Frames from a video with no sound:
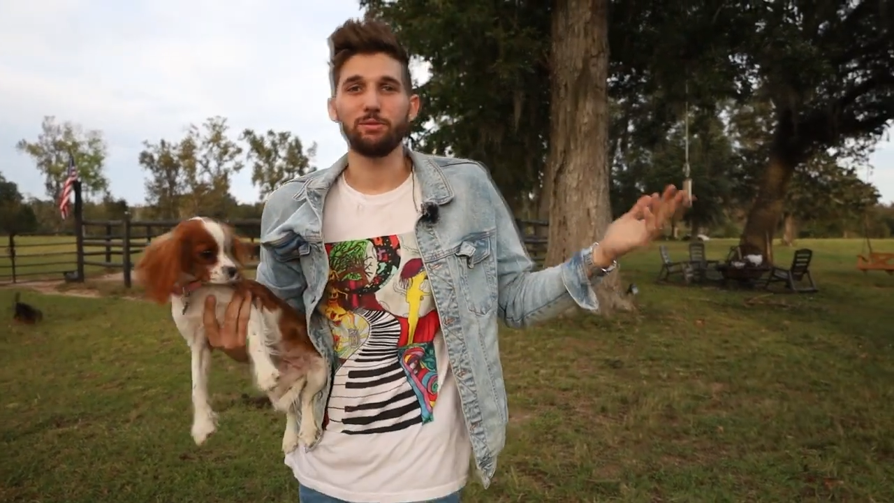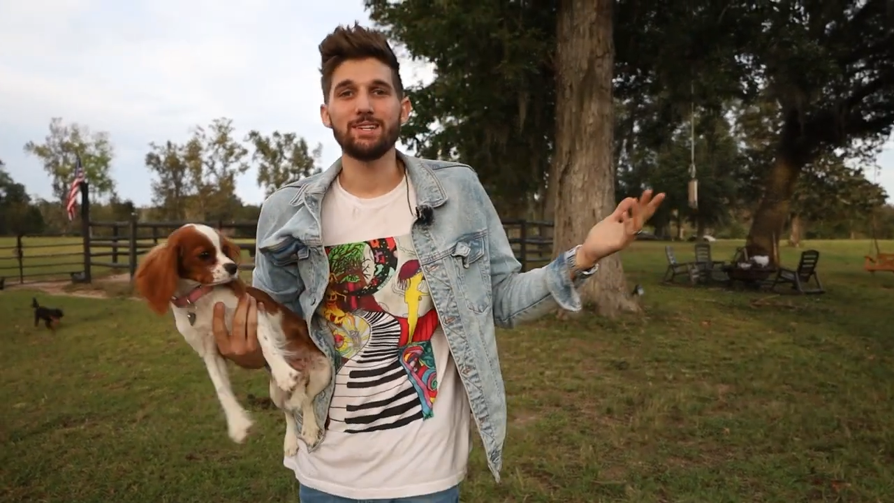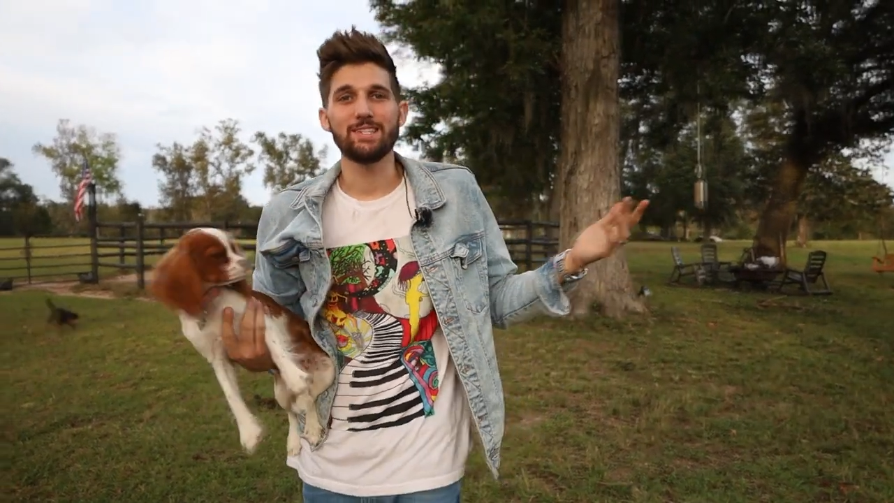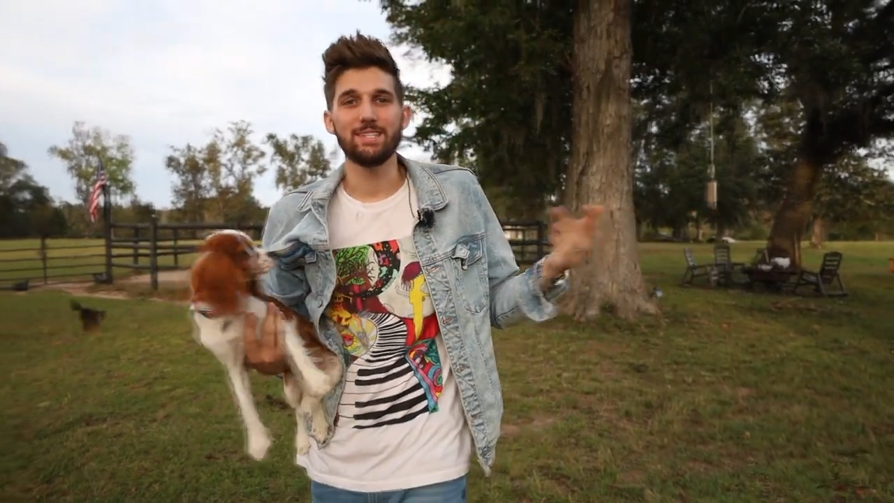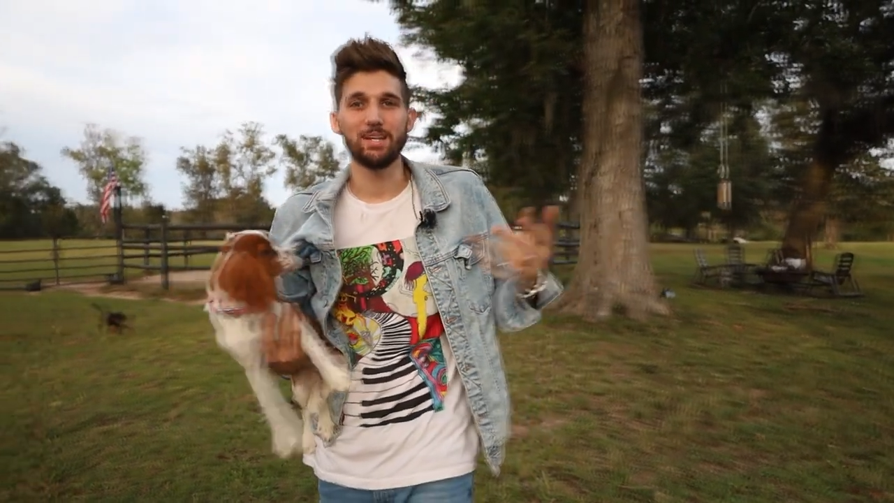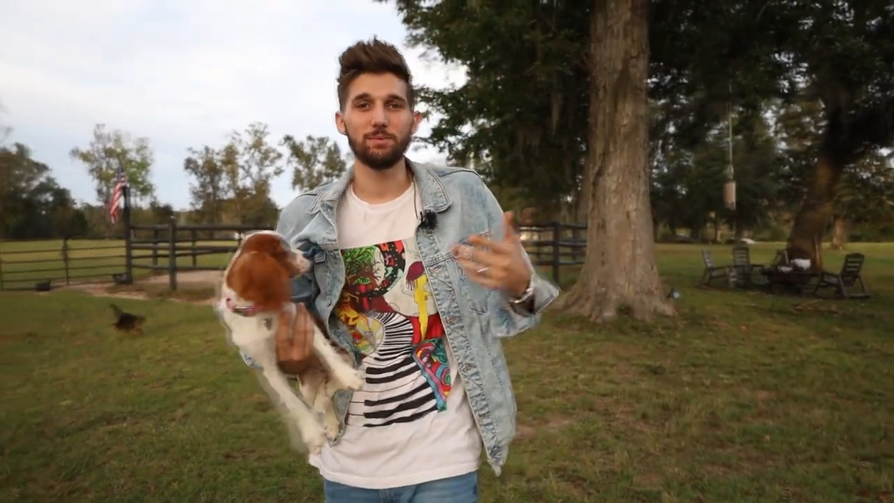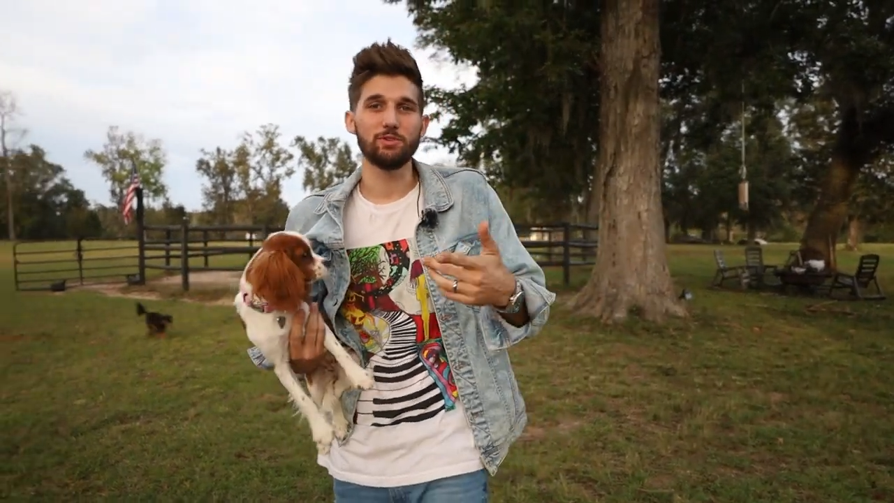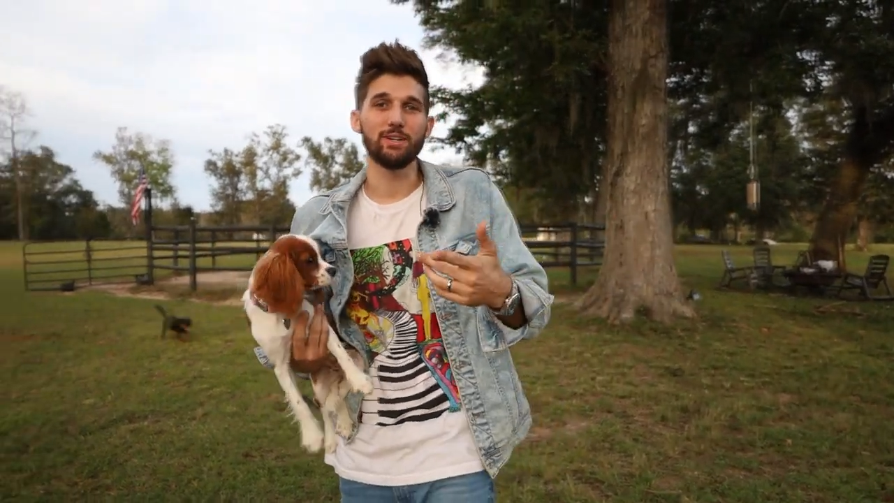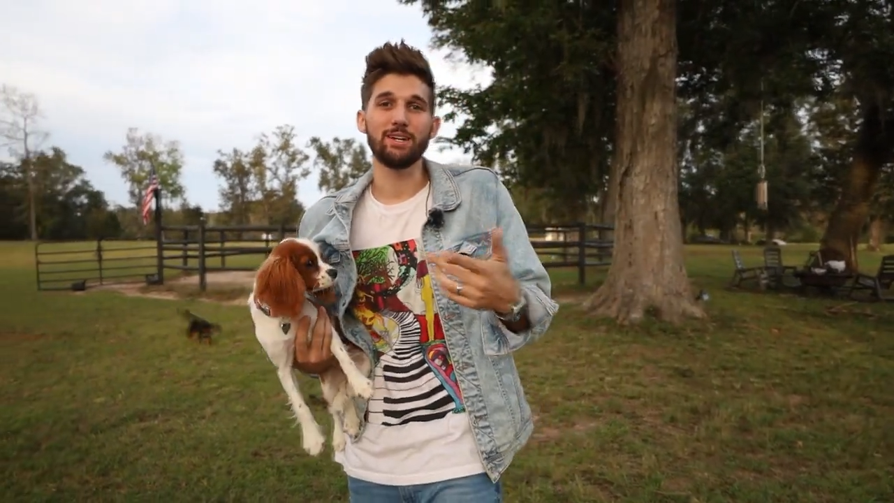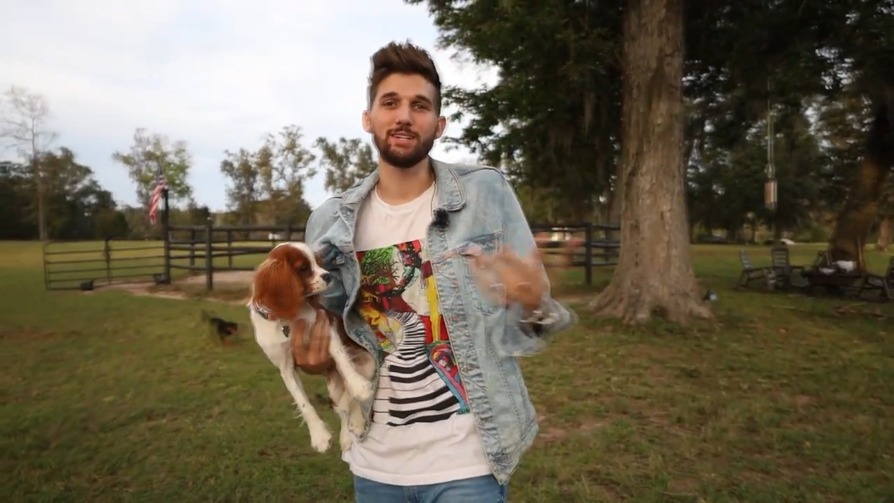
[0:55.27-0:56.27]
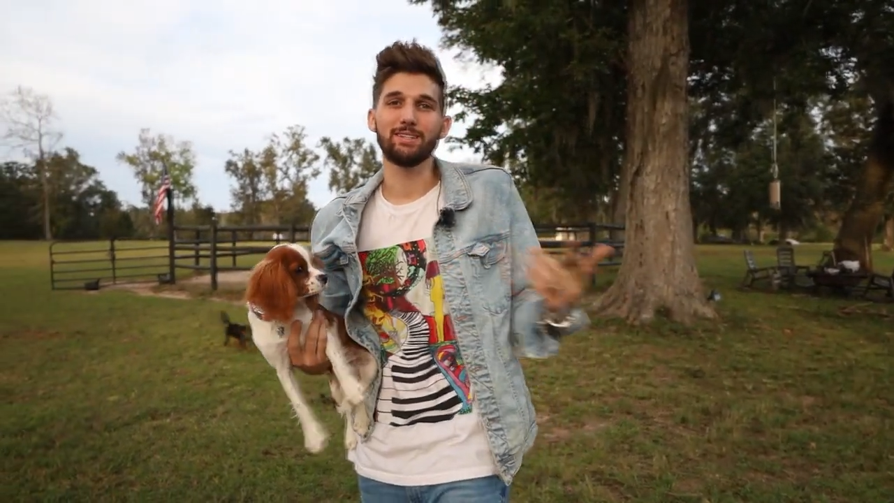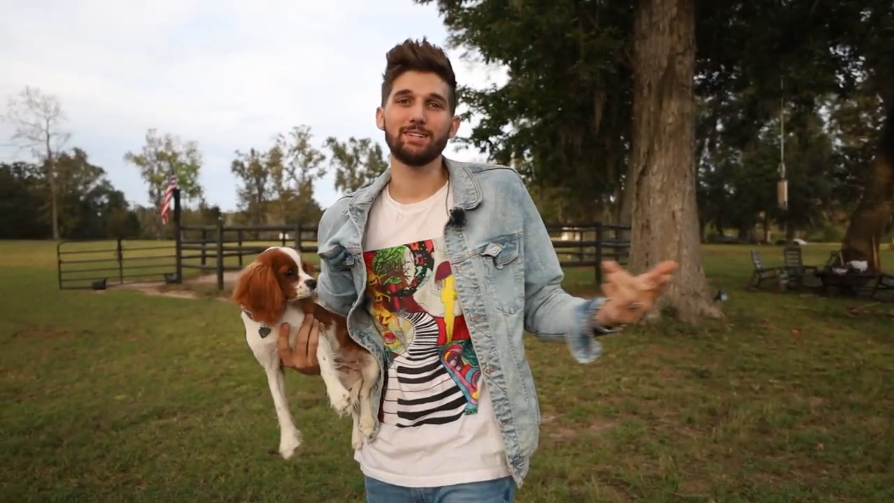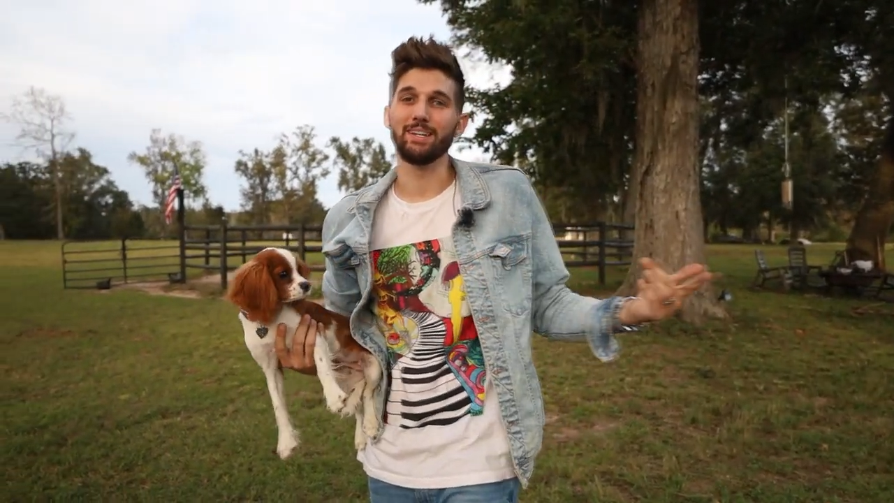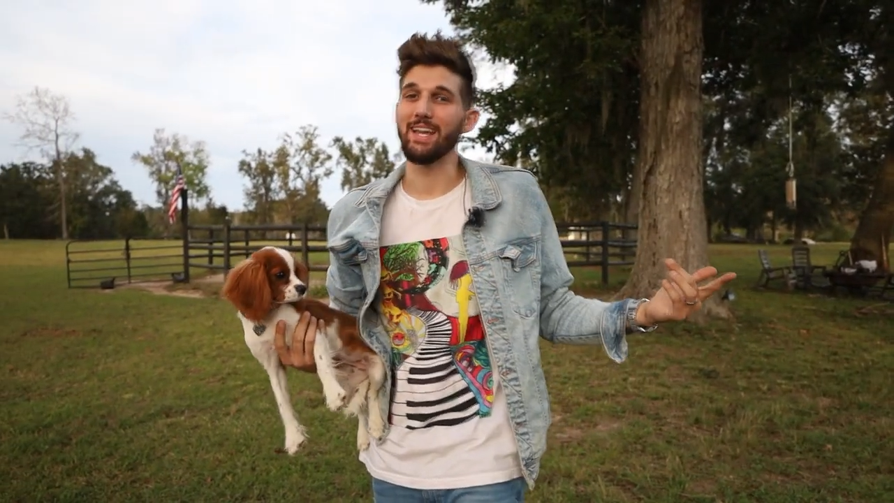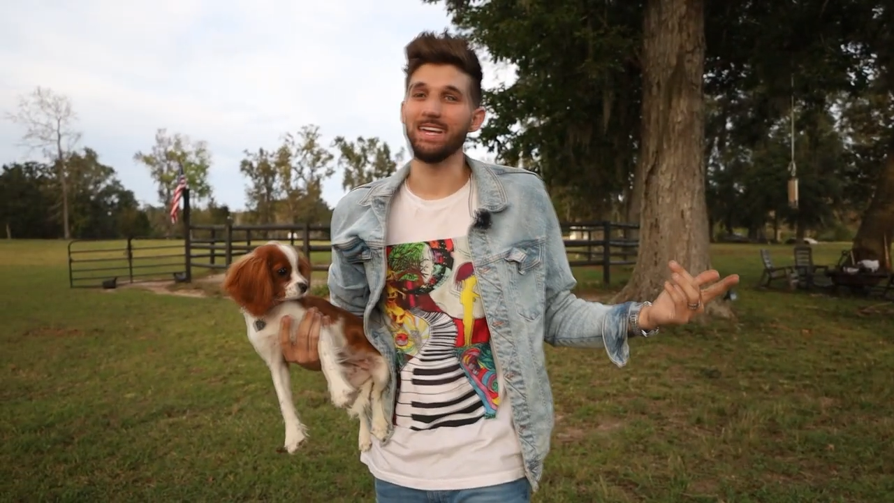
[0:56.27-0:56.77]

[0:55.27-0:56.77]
Three easy steps, train any dog,